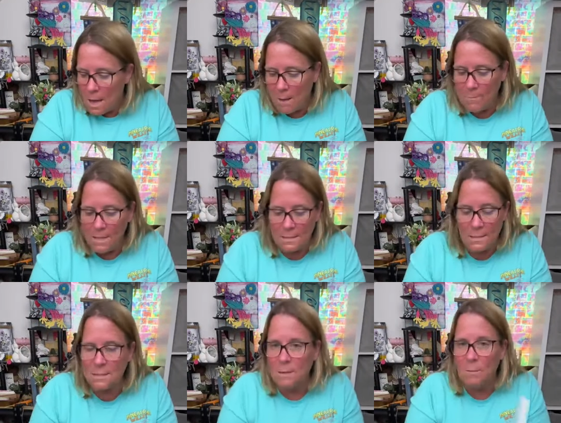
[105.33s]
Um,
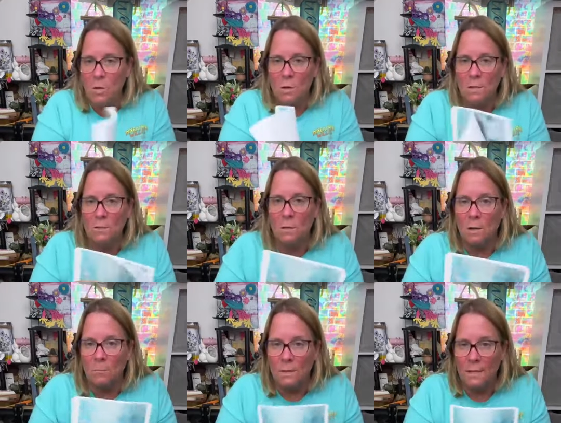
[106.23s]
this is, you can do
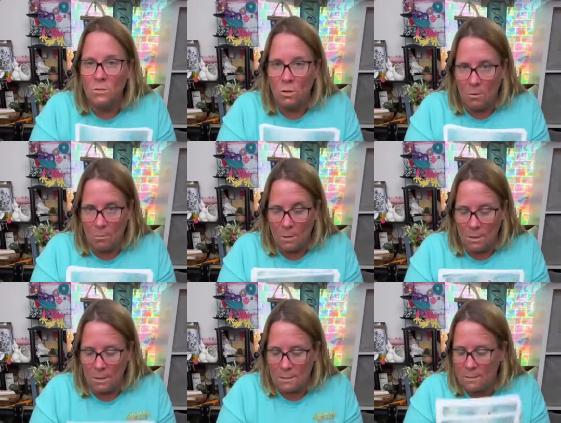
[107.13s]
a complete journal
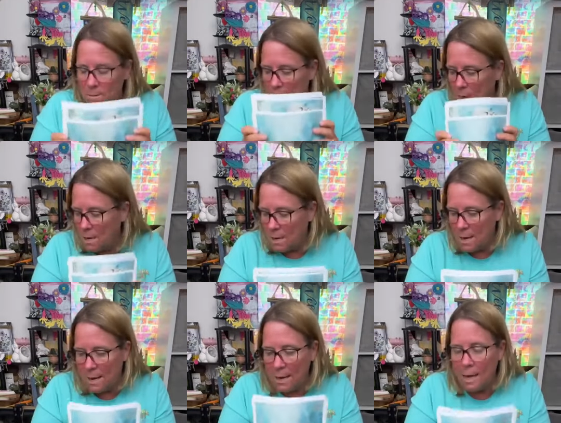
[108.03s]
with this, all
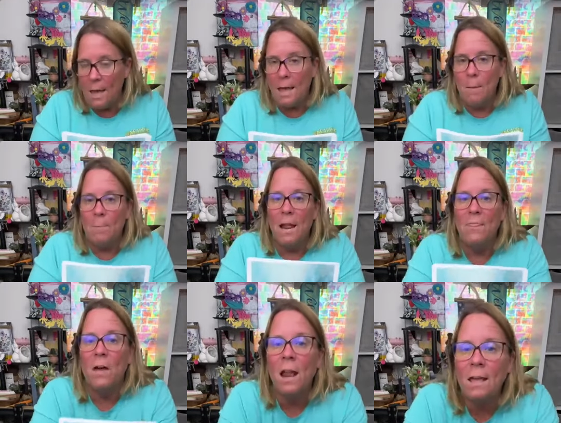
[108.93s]
right? But
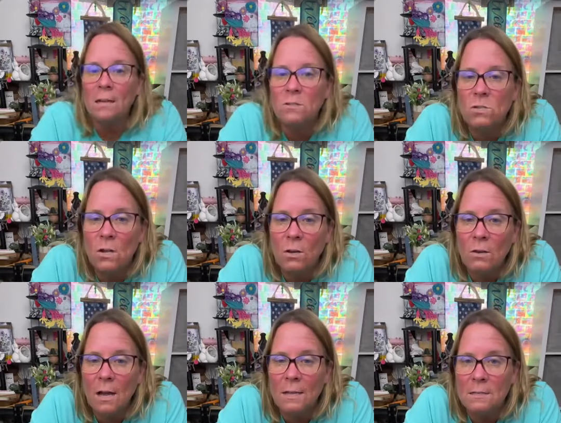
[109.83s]
I thought I could show
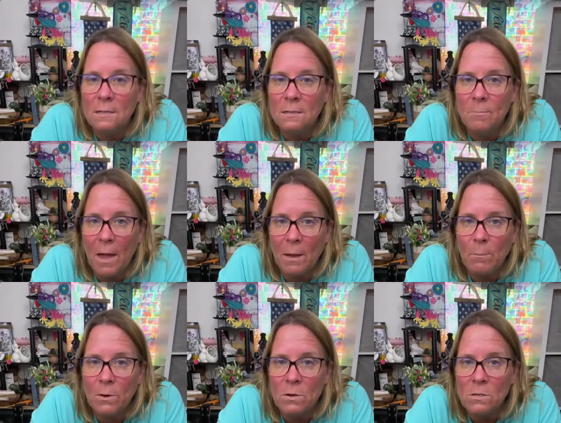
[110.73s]
you guys these
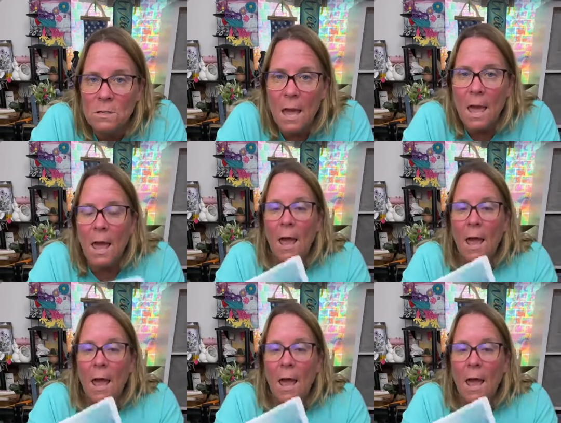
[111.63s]
papers,